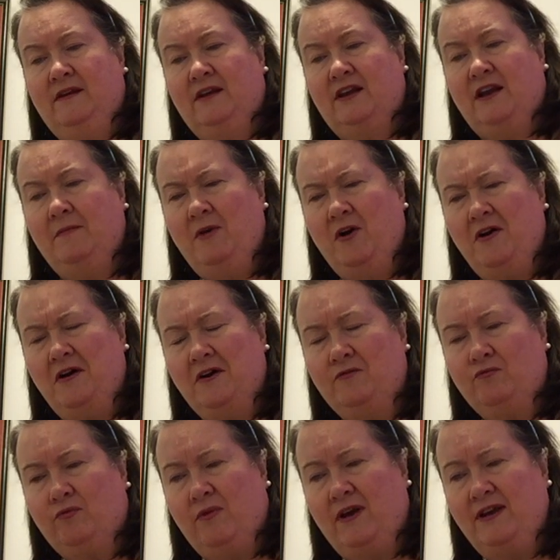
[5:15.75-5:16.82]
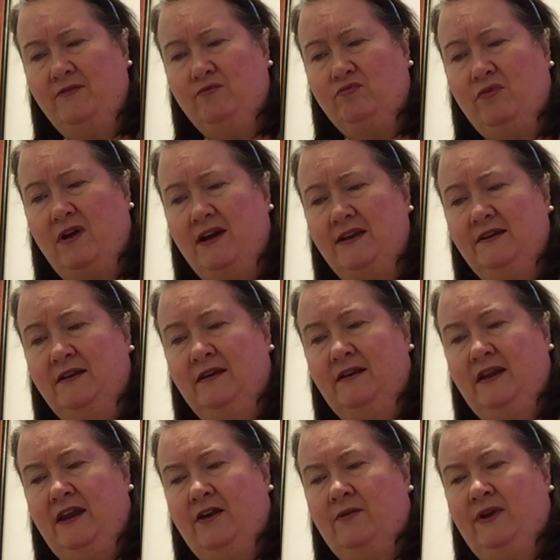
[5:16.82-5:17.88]
"Come on, run, run,"
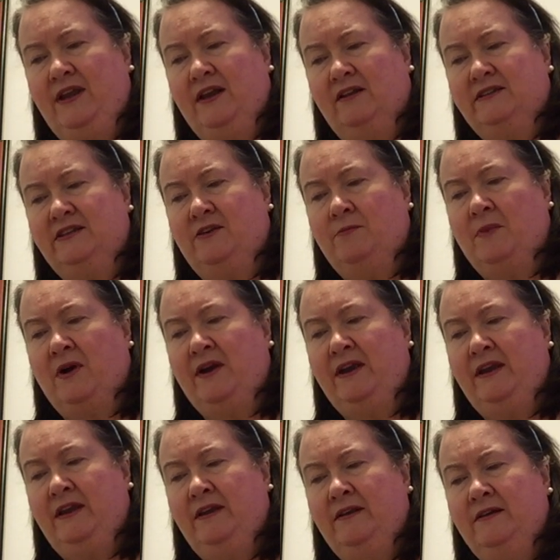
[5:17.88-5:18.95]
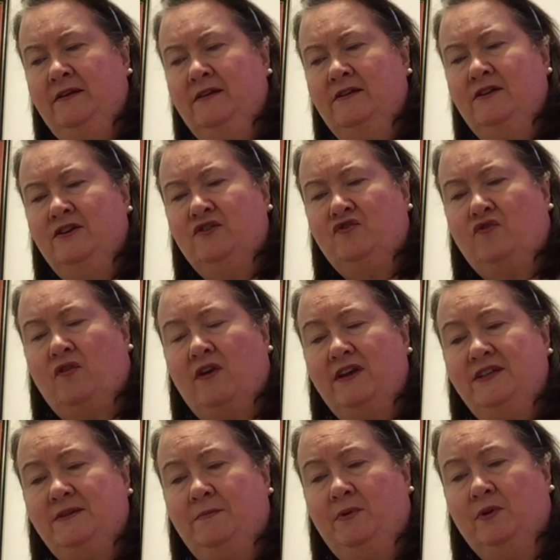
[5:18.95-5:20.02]
Harry yelled at Hermione, trying
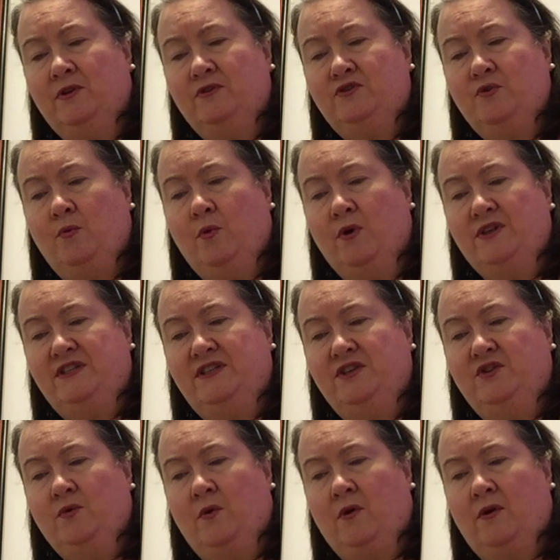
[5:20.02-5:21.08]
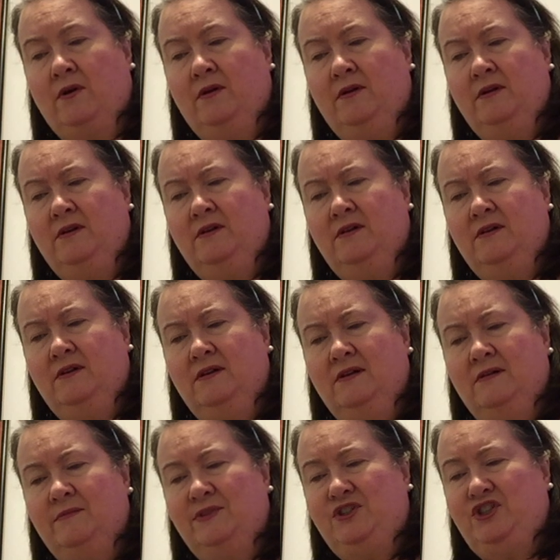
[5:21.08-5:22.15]
to pull her towards the door.
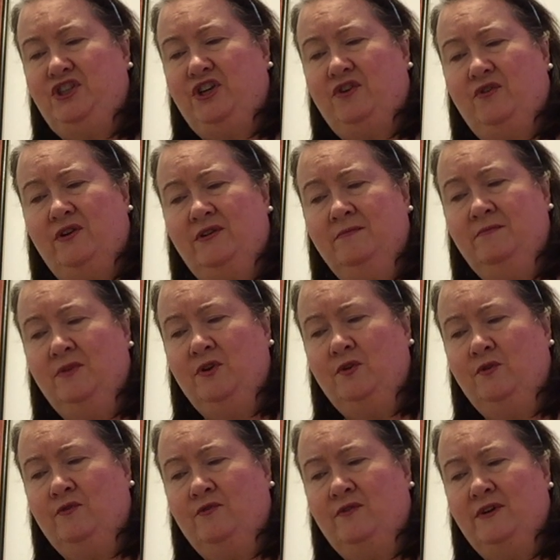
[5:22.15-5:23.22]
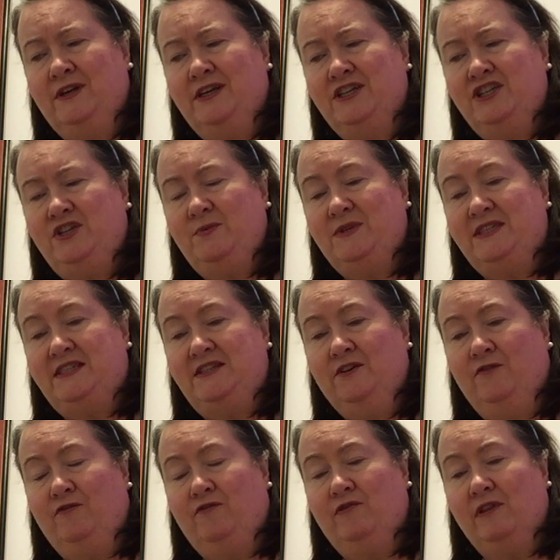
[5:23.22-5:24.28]
But she couldn't move. She was still
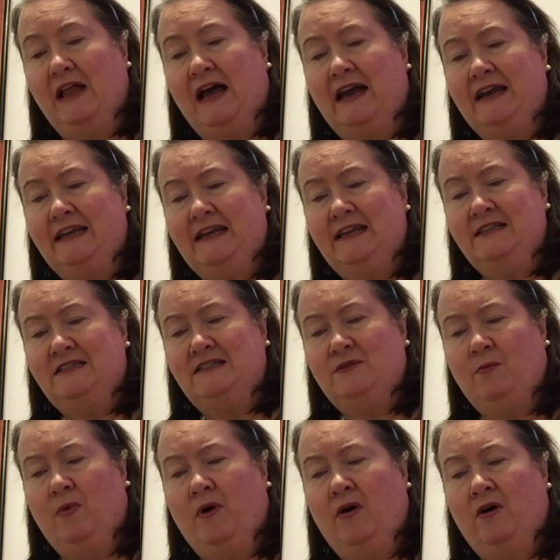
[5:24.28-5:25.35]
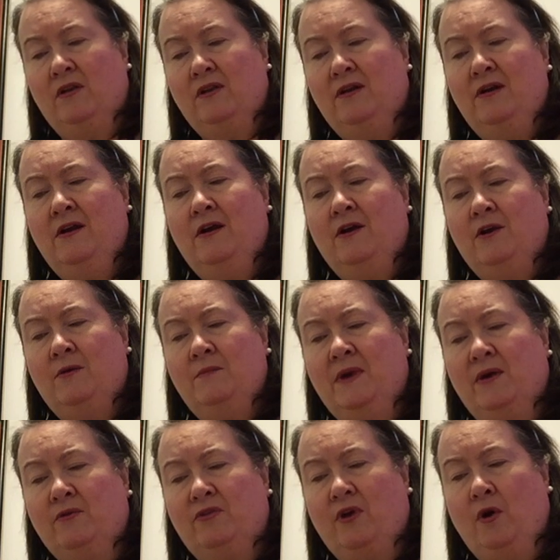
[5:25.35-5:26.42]
flat against the wall, her
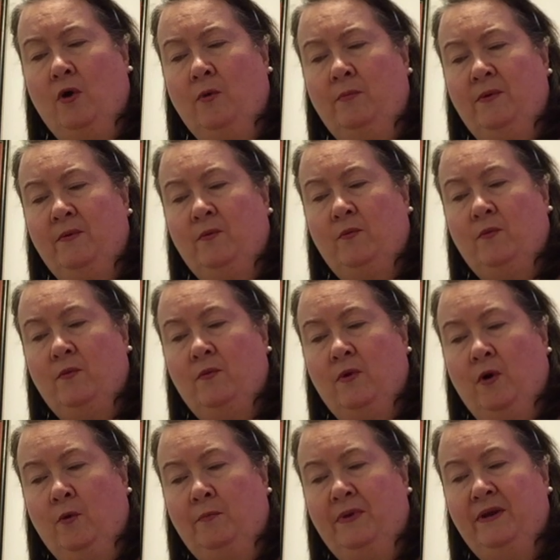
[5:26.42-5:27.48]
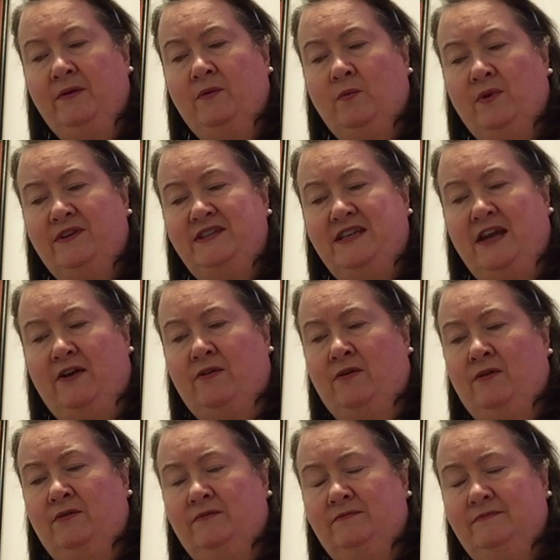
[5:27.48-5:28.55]
mouth open with terror.